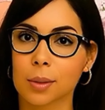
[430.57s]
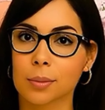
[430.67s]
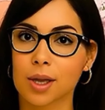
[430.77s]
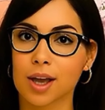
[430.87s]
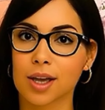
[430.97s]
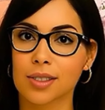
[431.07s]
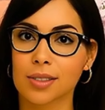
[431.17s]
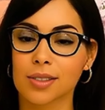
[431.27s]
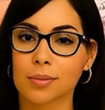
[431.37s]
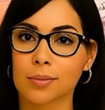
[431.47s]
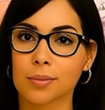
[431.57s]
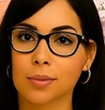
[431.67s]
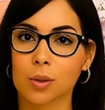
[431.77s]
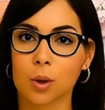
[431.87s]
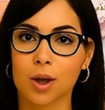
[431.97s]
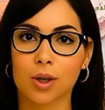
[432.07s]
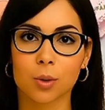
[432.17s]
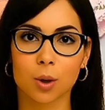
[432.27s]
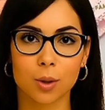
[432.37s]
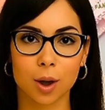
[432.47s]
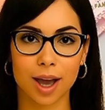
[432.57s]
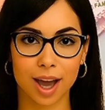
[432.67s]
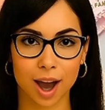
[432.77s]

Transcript: because we're waiting